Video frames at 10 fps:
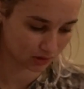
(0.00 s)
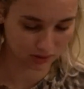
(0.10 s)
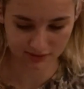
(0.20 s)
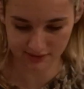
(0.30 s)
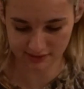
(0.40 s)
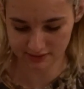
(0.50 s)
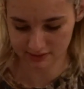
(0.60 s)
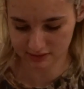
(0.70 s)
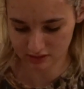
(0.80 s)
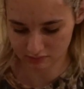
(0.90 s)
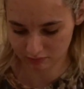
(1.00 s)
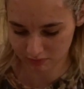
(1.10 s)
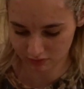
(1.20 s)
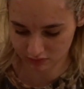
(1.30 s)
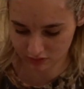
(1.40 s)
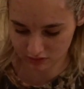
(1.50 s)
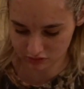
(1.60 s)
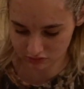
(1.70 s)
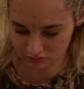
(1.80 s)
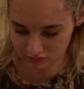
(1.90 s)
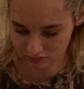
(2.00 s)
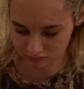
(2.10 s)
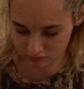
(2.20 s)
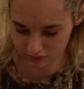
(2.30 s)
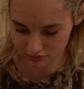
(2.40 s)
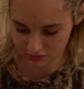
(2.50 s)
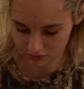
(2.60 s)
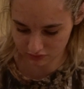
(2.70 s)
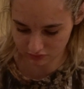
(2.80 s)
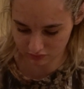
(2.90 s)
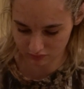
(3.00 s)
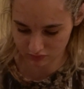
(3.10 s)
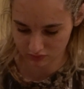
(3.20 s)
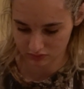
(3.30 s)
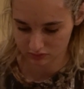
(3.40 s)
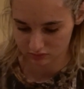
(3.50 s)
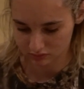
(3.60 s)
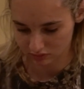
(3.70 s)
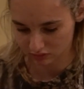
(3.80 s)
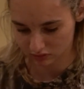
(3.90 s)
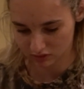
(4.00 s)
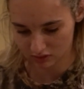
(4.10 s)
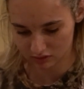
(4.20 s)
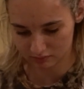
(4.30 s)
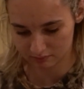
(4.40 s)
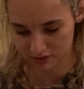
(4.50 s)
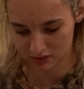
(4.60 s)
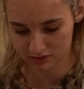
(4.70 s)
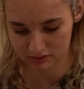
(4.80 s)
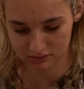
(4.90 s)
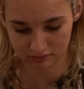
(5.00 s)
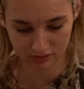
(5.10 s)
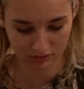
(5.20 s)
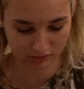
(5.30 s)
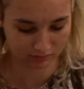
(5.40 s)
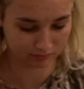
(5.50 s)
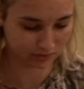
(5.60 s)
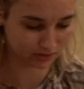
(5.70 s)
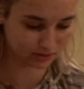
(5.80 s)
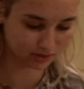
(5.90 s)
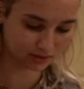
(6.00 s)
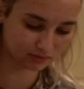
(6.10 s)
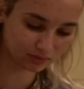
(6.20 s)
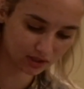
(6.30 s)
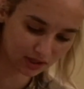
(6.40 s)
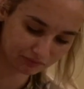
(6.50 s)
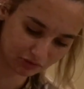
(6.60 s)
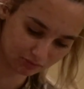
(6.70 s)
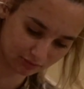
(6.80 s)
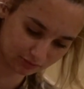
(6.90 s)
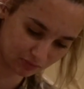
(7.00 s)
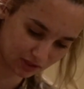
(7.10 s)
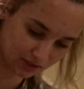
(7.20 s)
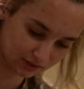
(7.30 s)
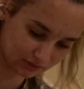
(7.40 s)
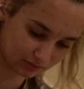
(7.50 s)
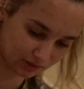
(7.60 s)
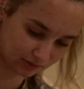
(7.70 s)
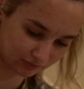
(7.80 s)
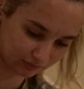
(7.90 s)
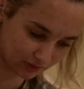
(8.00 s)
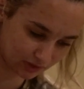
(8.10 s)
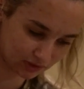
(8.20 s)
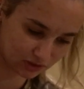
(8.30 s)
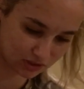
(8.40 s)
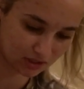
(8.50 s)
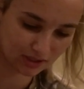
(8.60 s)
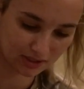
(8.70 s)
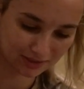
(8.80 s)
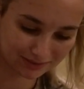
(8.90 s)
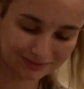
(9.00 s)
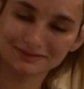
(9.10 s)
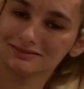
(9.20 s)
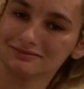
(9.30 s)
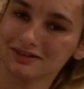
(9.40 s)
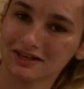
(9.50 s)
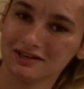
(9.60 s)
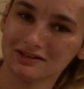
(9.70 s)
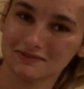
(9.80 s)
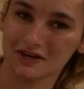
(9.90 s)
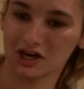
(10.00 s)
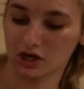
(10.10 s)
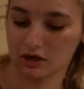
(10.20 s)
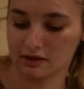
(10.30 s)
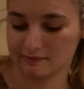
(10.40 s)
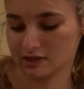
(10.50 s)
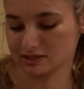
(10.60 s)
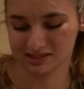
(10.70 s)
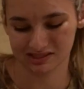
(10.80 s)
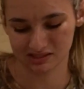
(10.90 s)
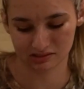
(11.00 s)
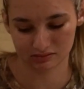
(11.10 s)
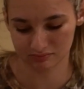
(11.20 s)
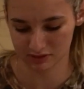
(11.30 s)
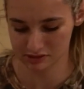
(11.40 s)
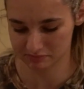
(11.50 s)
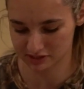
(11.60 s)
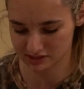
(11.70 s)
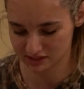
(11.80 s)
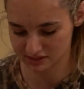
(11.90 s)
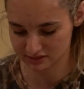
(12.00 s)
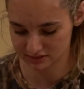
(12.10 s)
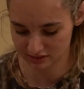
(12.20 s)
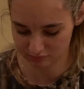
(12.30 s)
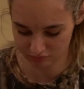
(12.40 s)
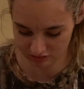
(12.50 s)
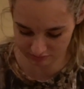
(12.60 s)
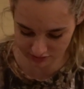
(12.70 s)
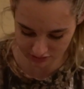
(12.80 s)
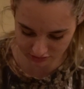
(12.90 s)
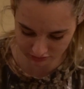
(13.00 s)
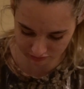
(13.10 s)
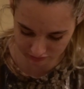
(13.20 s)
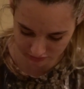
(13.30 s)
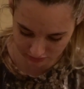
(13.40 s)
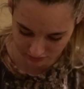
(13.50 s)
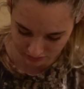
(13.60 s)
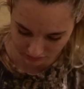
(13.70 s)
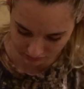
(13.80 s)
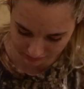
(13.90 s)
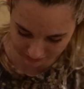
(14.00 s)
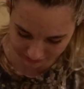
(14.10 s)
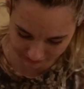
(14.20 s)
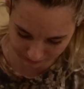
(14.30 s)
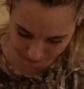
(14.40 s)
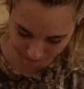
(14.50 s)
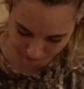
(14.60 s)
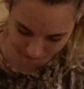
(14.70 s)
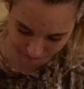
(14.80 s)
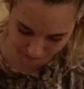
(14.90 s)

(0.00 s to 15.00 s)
Because it's the same amount as you would do the baking soda, but since I only have the gross baking soda in the fridge, we're gonna use vinegar. Even It doesn't mess up the taste, I promise you. Um,